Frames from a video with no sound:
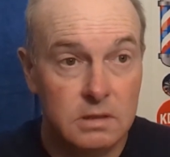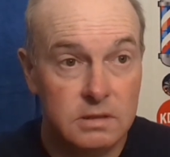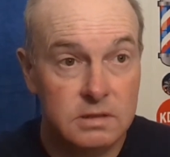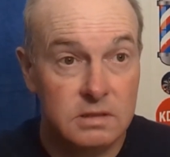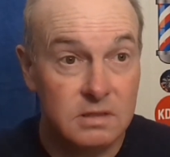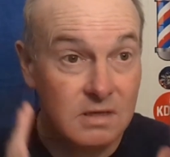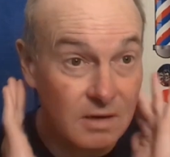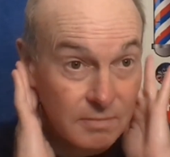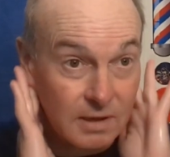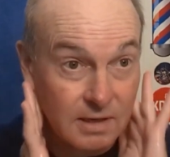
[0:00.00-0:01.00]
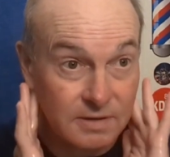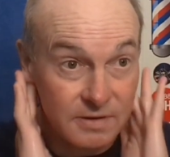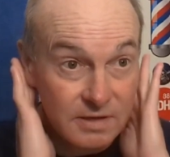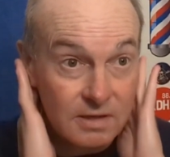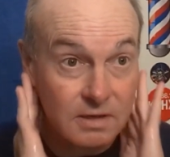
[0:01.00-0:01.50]
Let's see, up
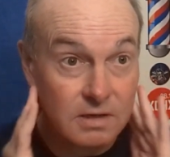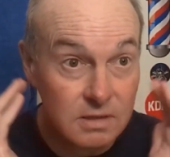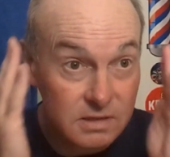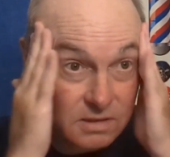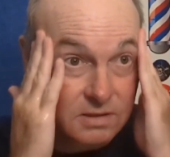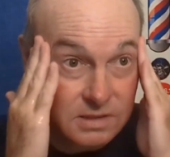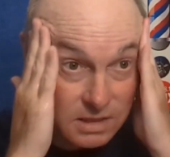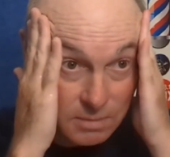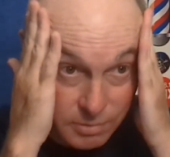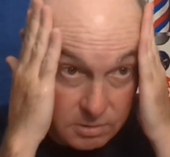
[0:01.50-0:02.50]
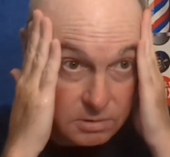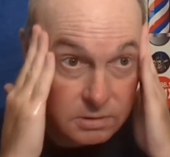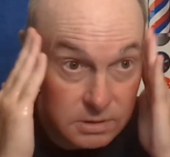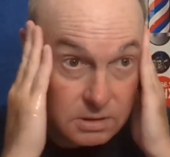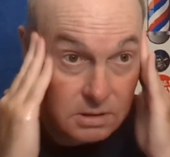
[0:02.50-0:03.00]
behind the ears, on the
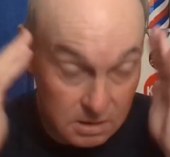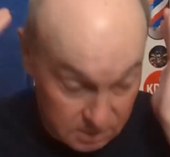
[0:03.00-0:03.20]
temples,